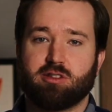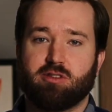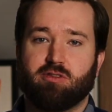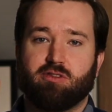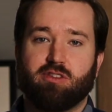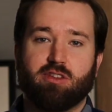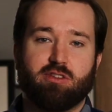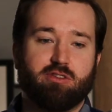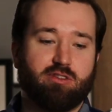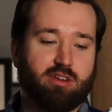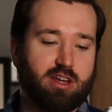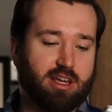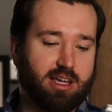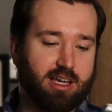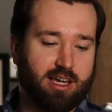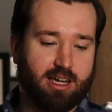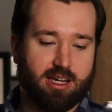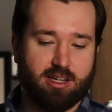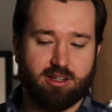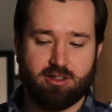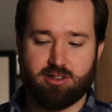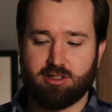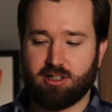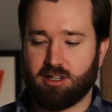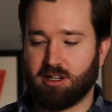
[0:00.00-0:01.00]
of the
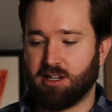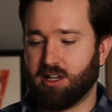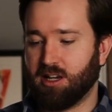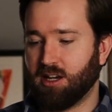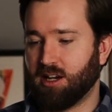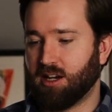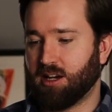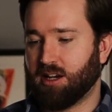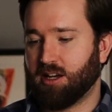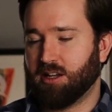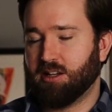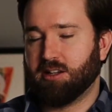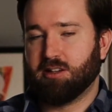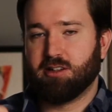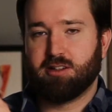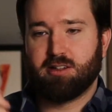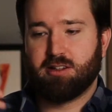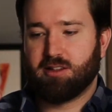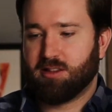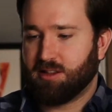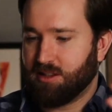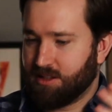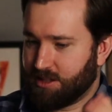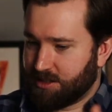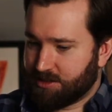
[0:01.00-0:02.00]
vacation. And
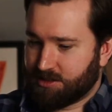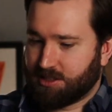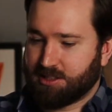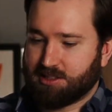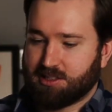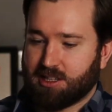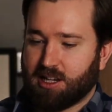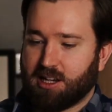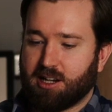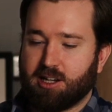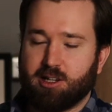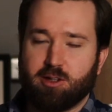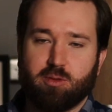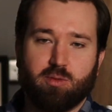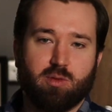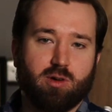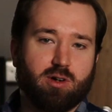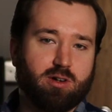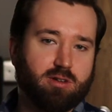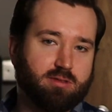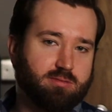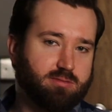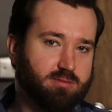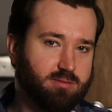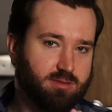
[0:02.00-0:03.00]
that's exactly
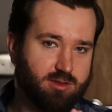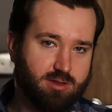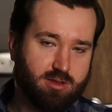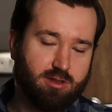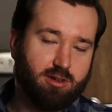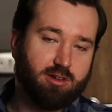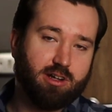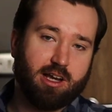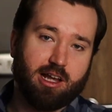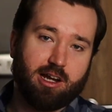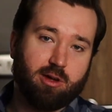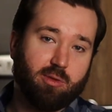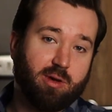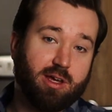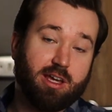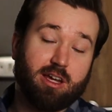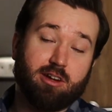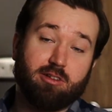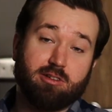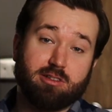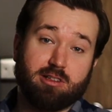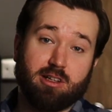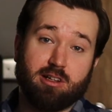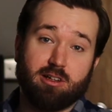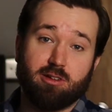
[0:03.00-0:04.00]
what Scott Galloway here
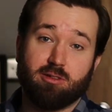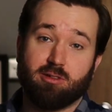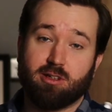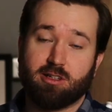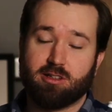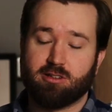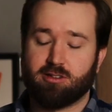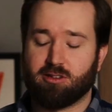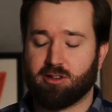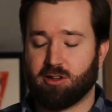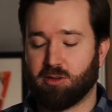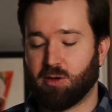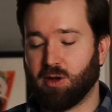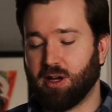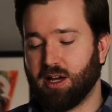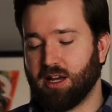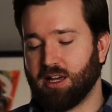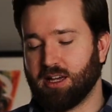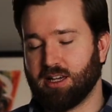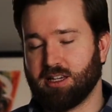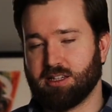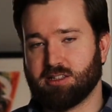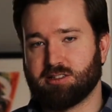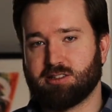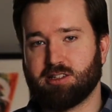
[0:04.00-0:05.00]
is alluding to.
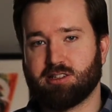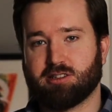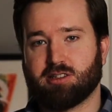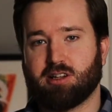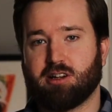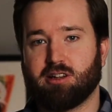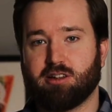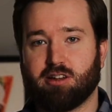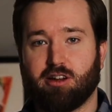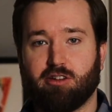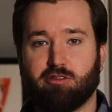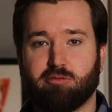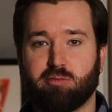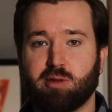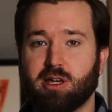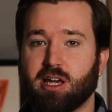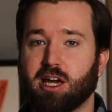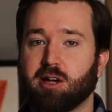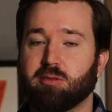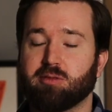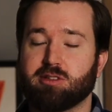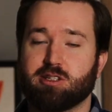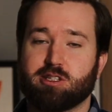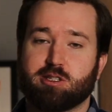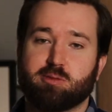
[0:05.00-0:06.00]
It's this idea of being
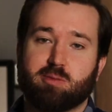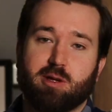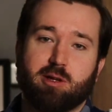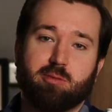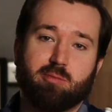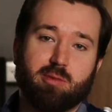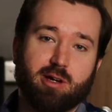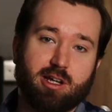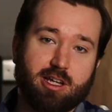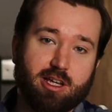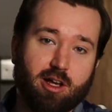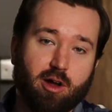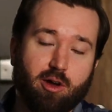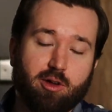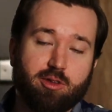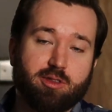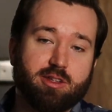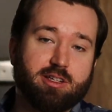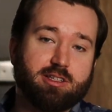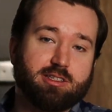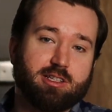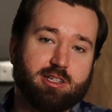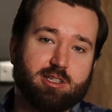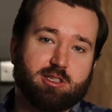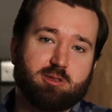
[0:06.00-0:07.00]
able to spend money on
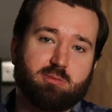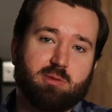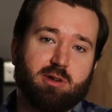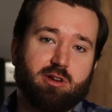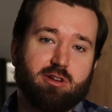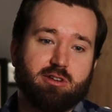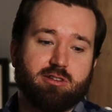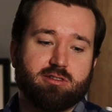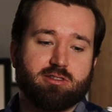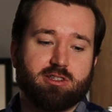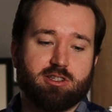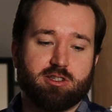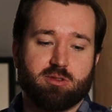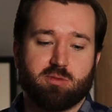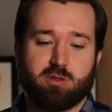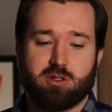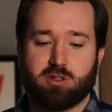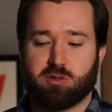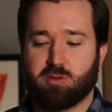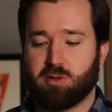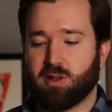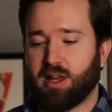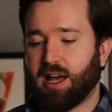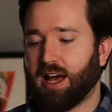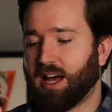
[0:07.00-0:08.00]
these experiences
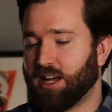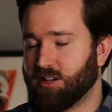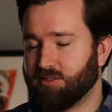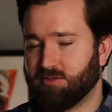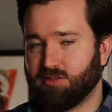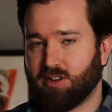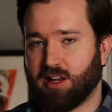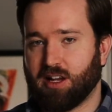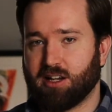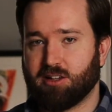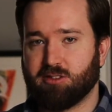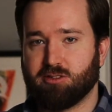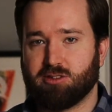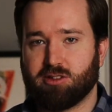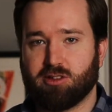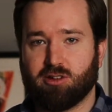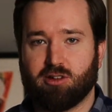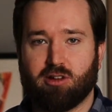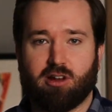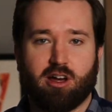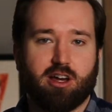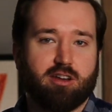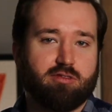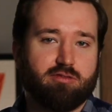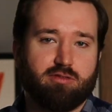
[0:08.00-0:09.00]
which will add value to your
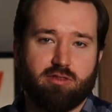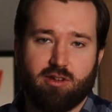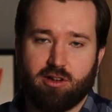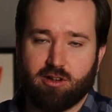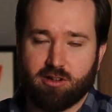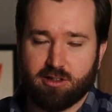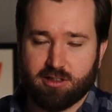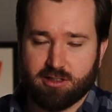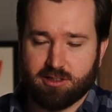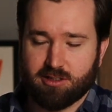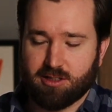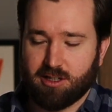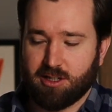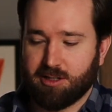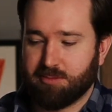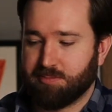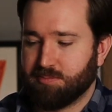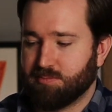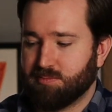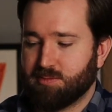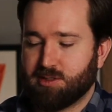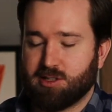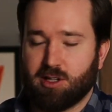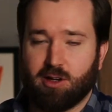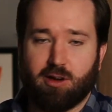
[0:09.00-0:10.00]
life longer term.
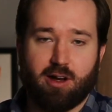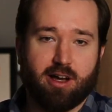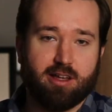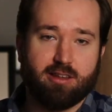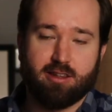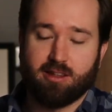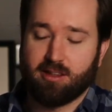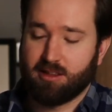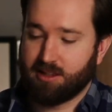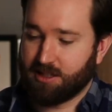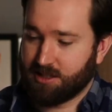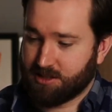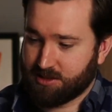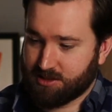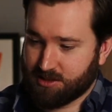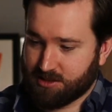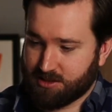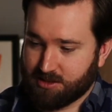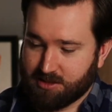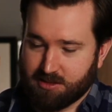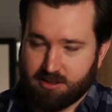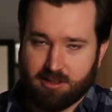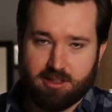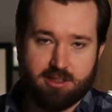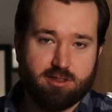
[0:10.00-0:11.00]
So I think
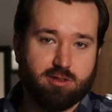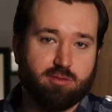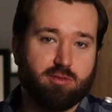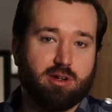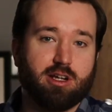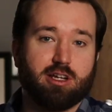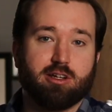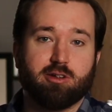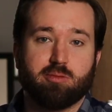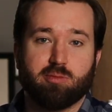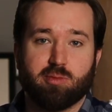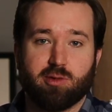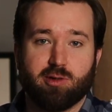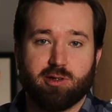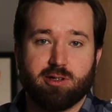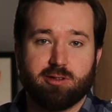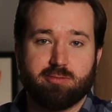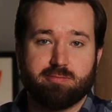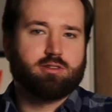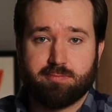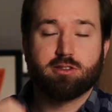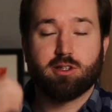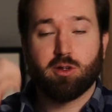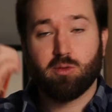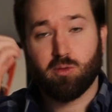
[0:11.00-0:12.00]
this is a really good point.
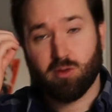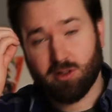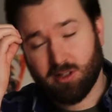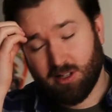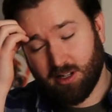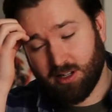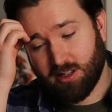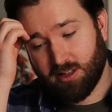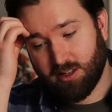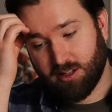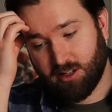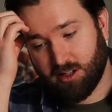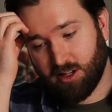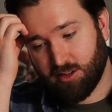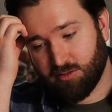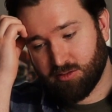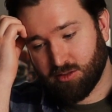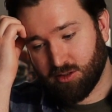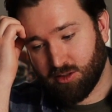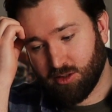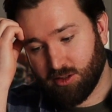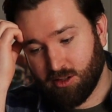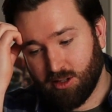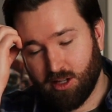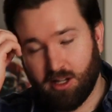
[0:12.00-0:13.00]
So what did I think
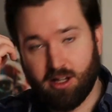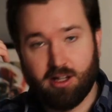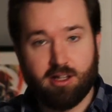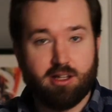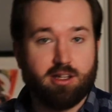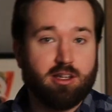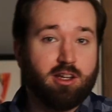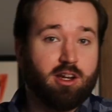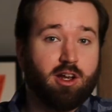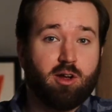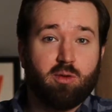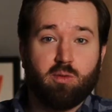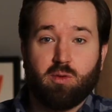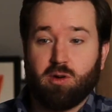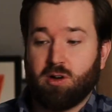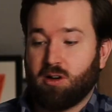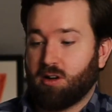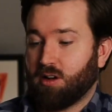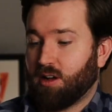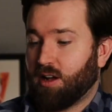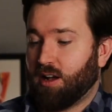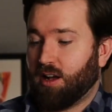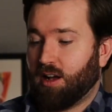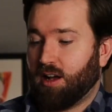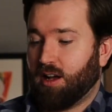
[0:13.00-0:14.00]
overall? You know
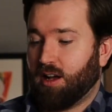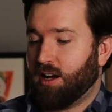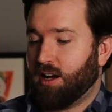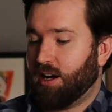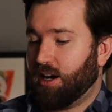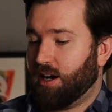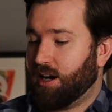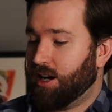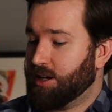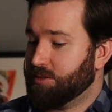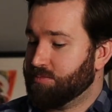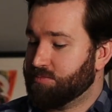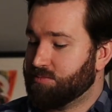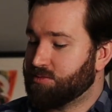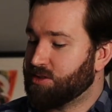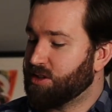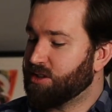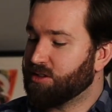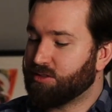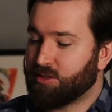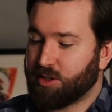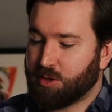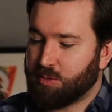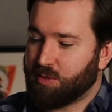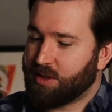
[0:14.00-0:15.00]
what? I don't
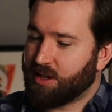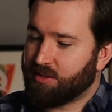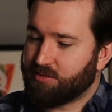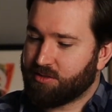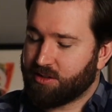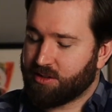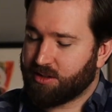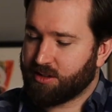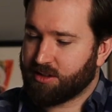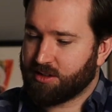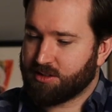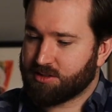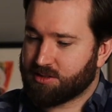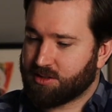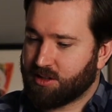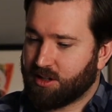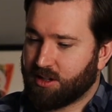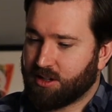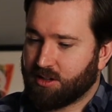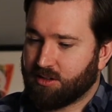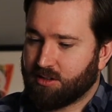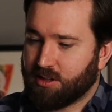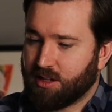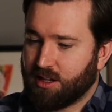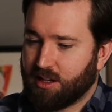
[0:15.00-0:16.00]
agree with everything that's
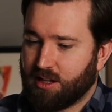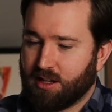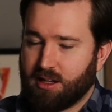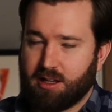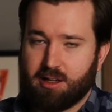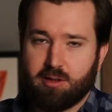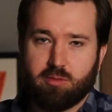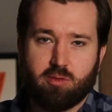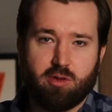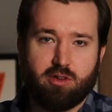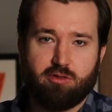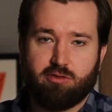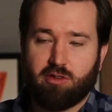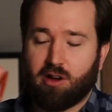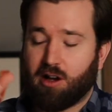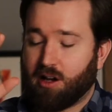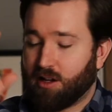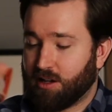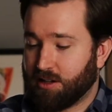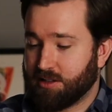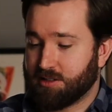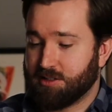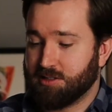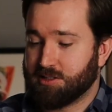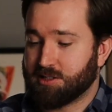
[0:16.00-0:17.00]
going on here. We've
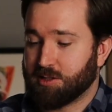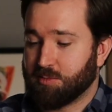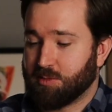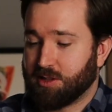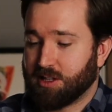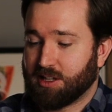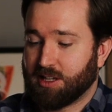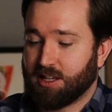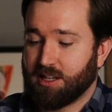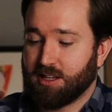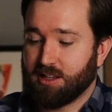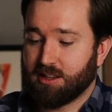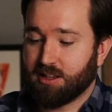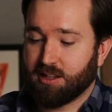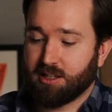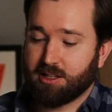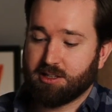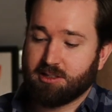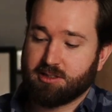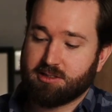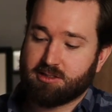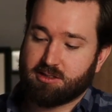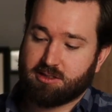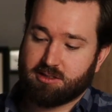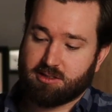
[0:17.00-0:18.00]
highlighted some of the key
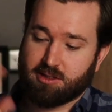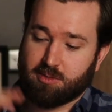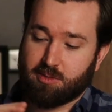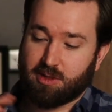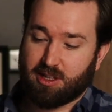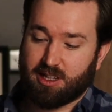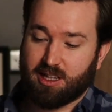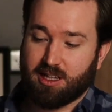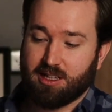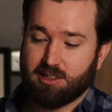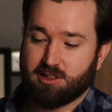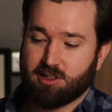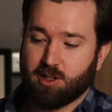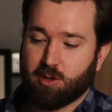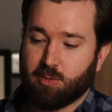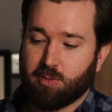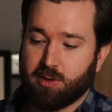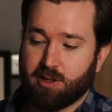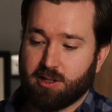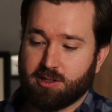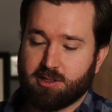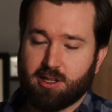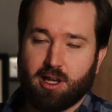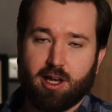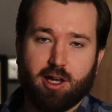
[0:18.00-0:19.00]
things, some of the key
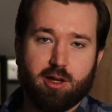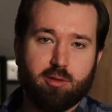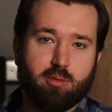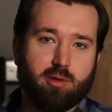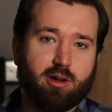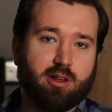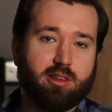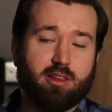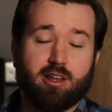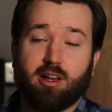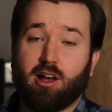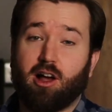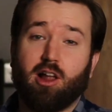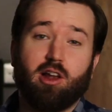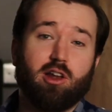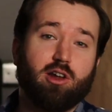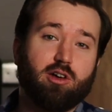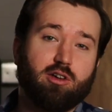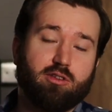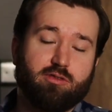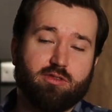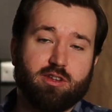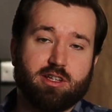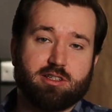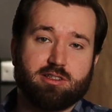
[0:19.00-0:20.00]
topics, but I think a
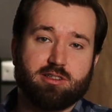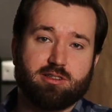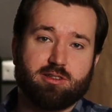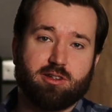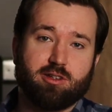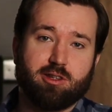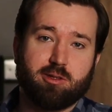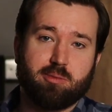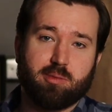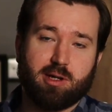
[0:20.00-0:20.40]
lot of this is on the